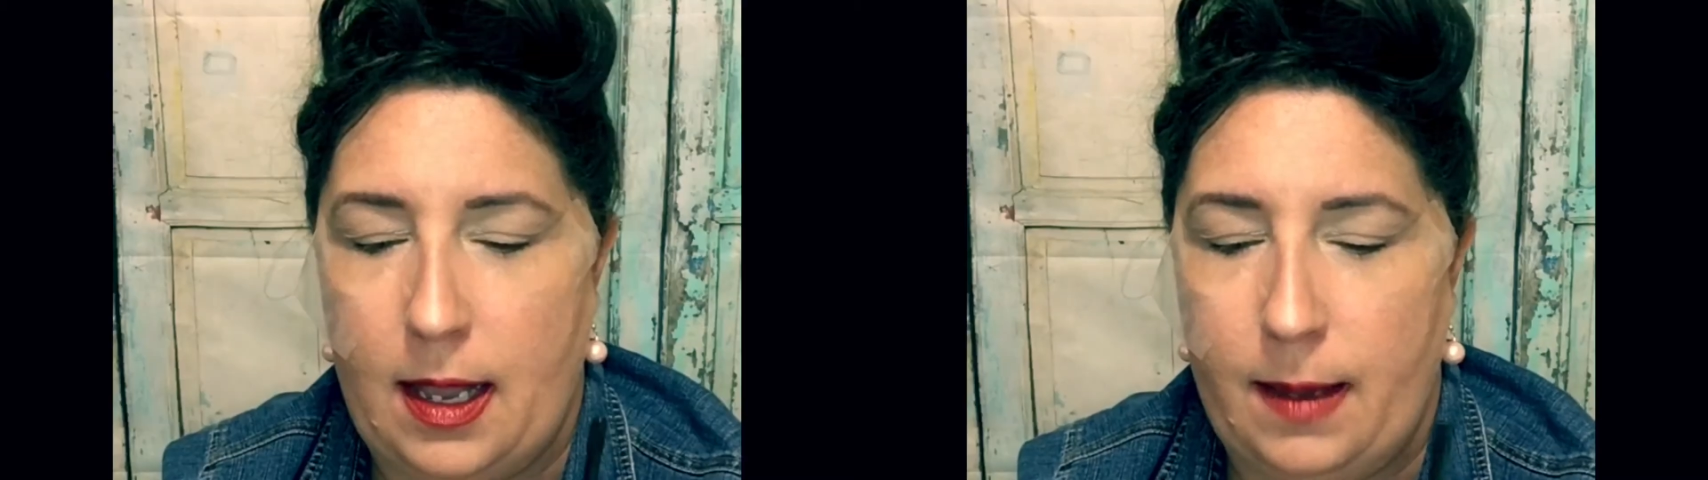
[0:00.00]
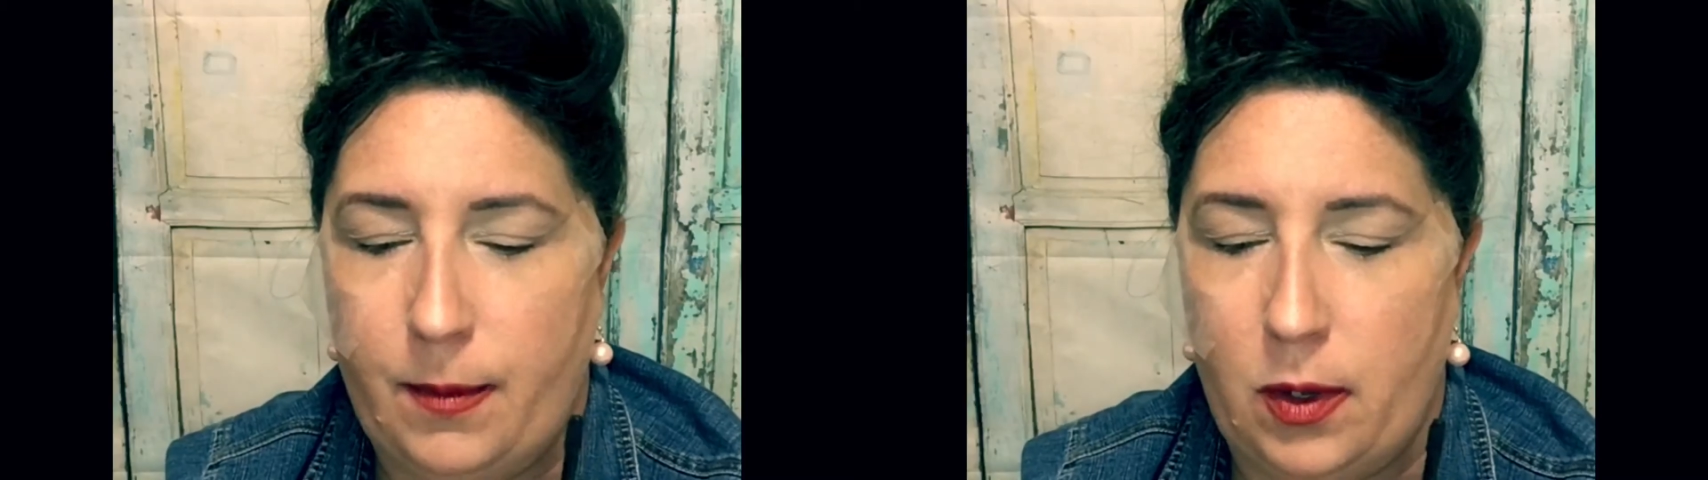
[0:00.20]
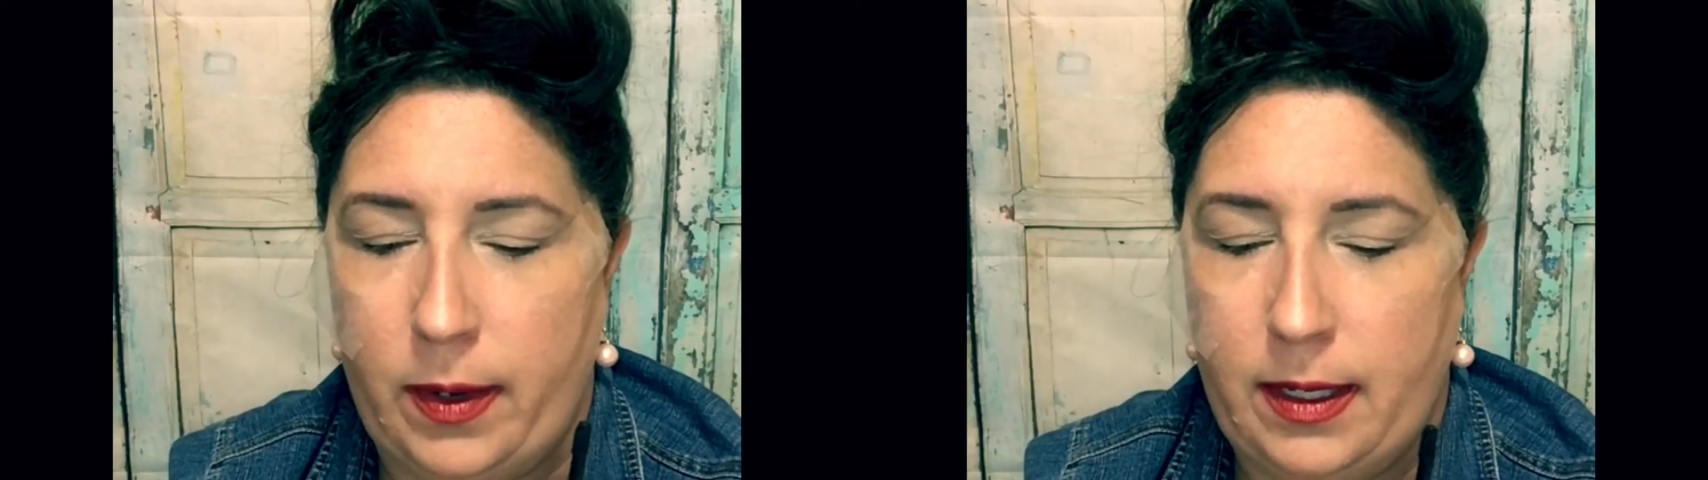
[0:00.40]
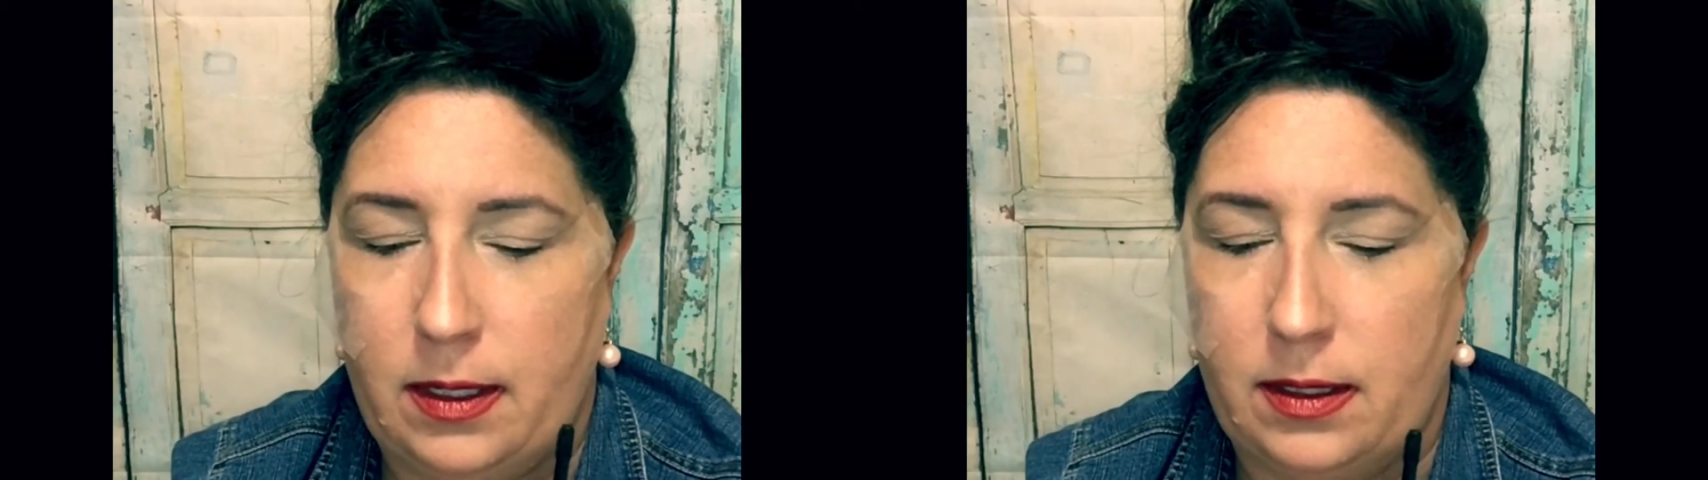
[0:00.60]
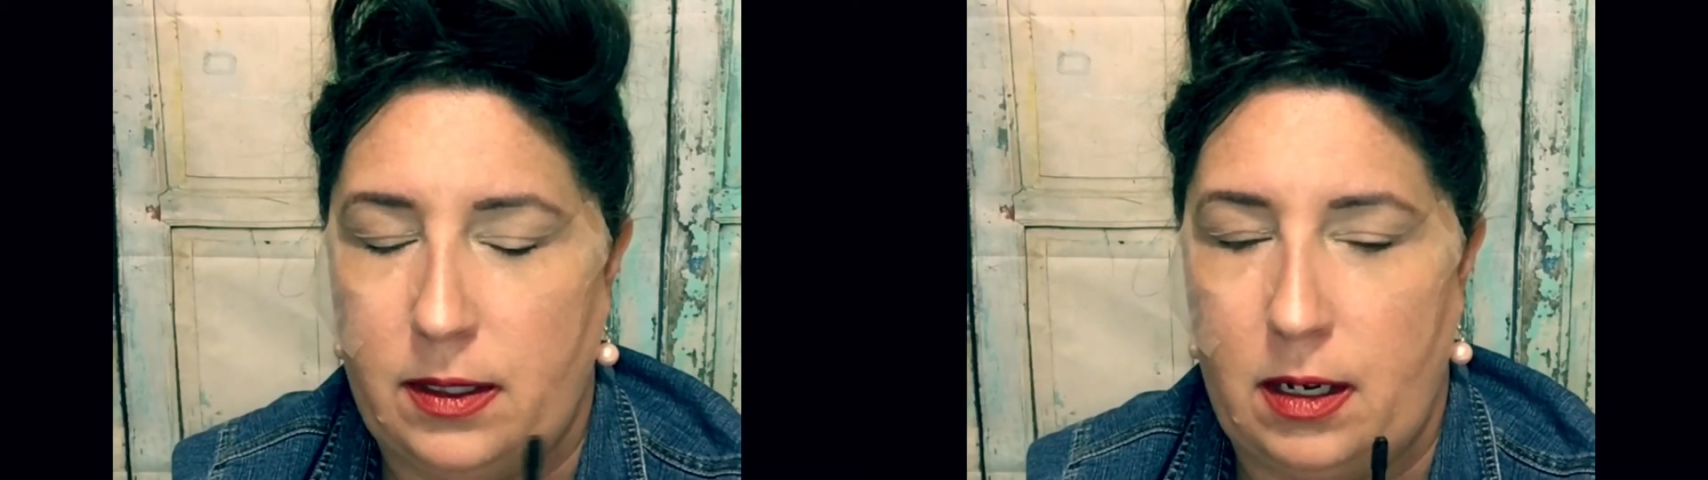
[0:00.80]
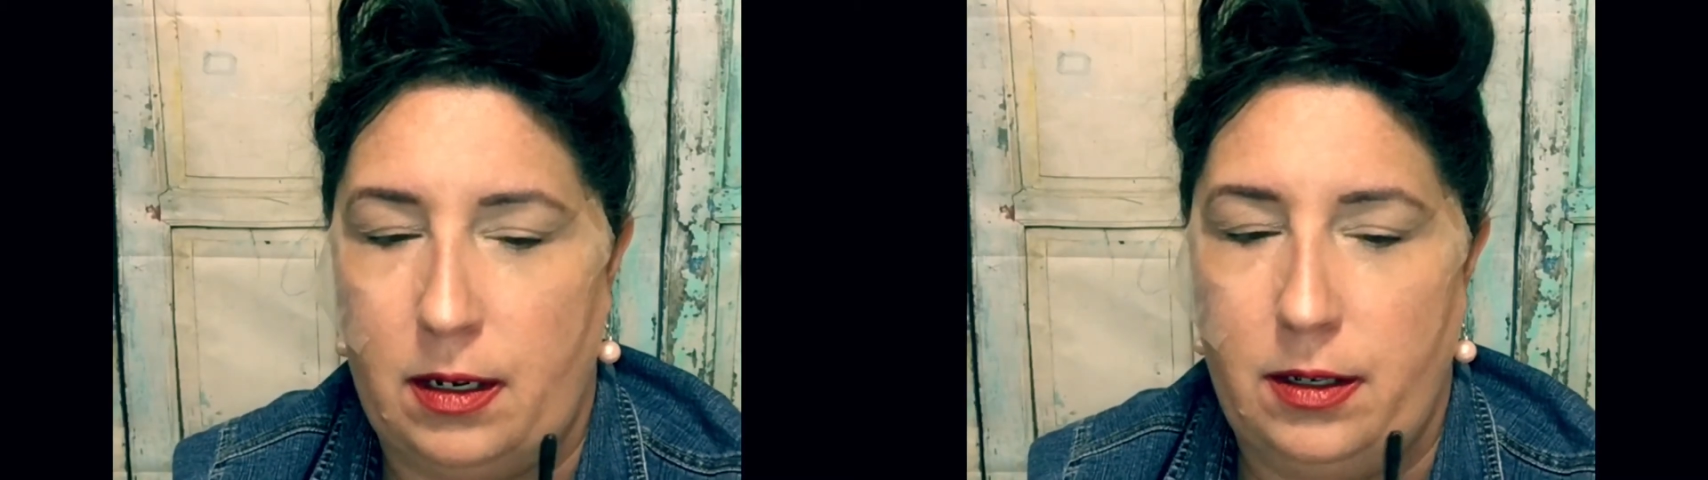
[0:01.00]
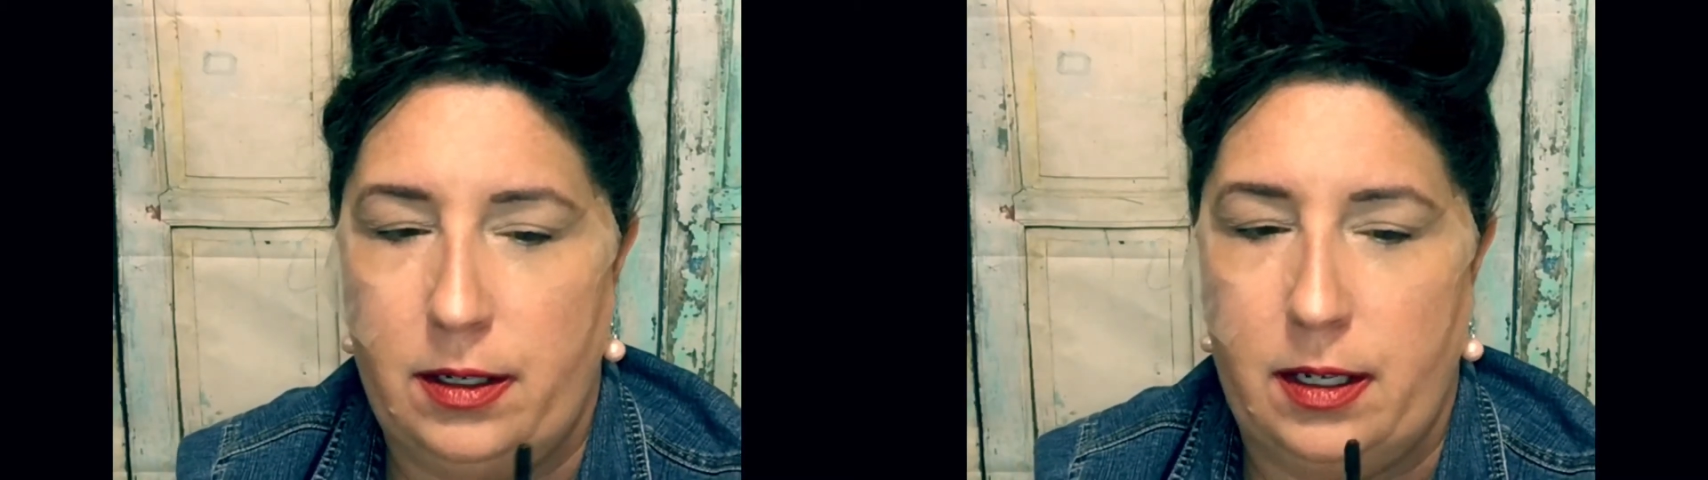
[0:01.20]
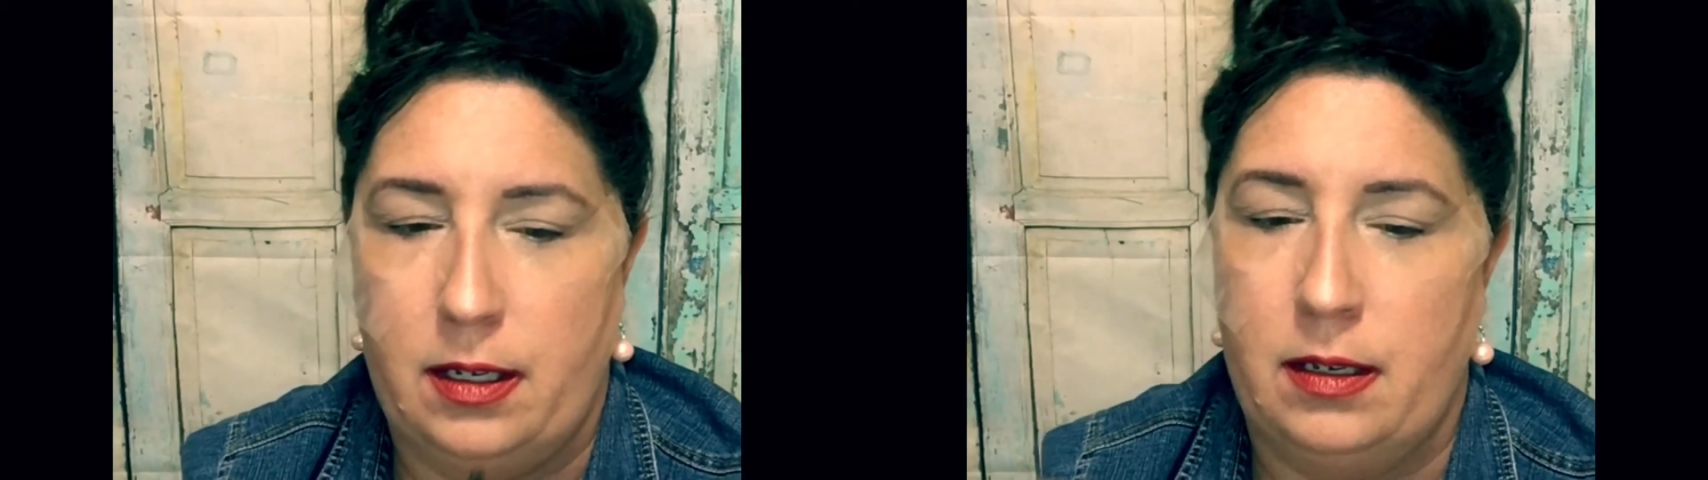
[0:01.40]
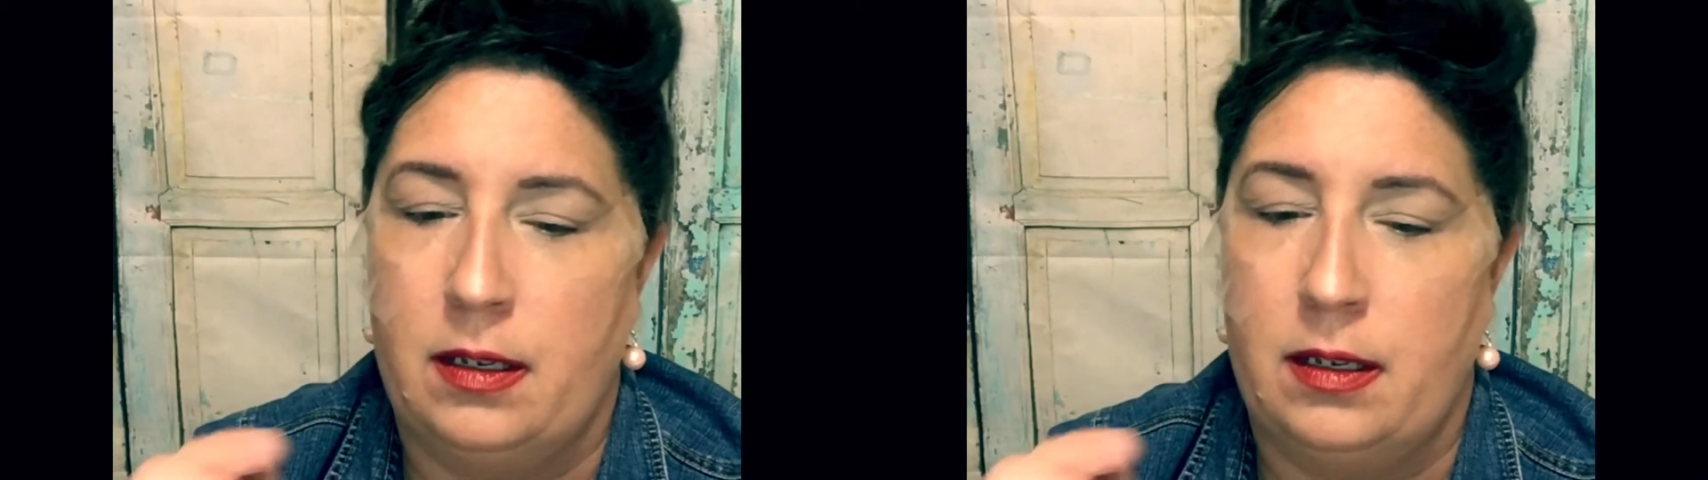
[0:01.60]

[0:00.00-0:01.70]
I am going to start